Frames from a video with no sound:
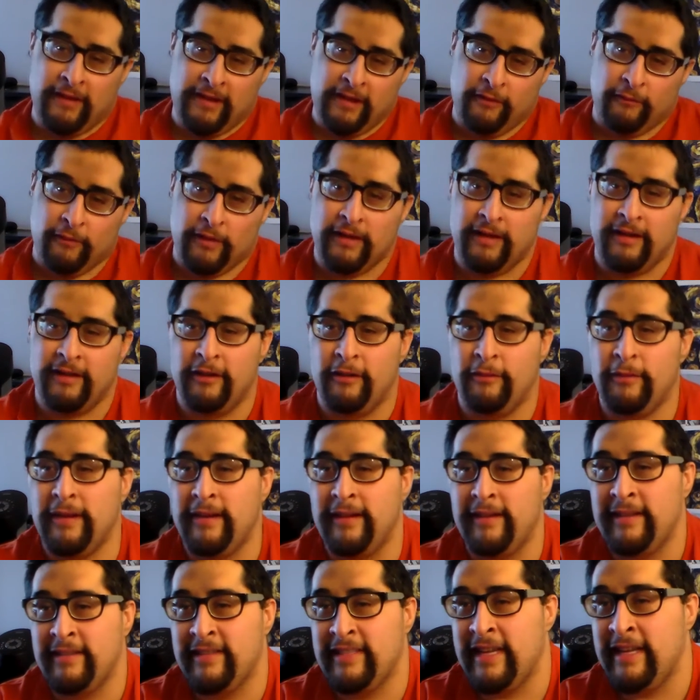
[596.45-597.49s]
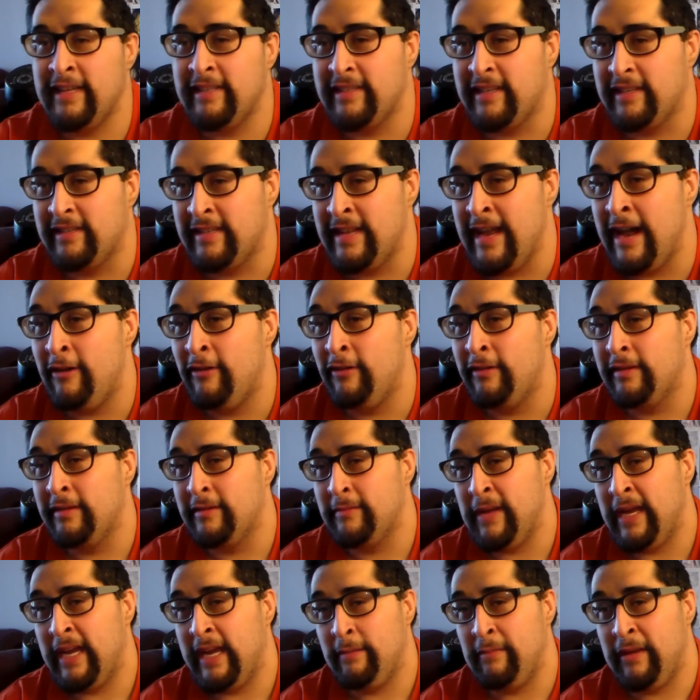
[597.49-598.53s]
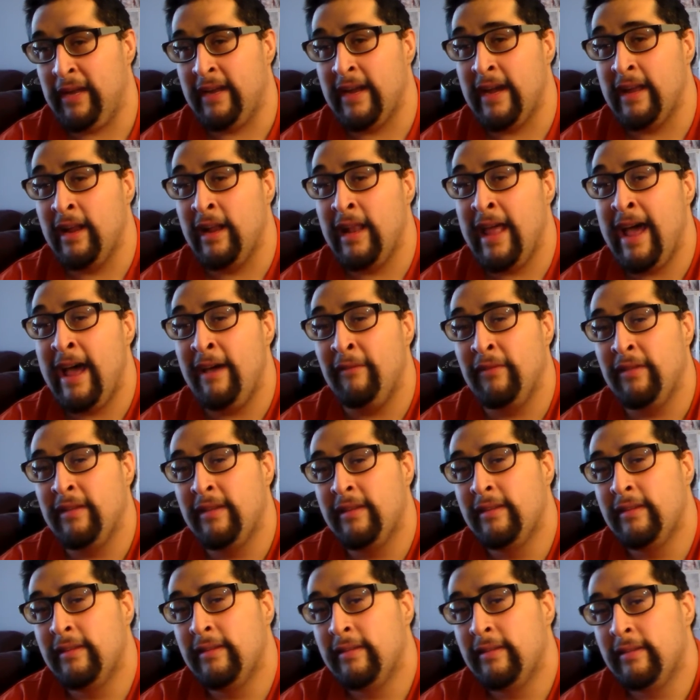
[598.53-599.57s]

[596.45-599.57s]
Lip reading: and you want to know what it says, because now it's making me kind of laugh.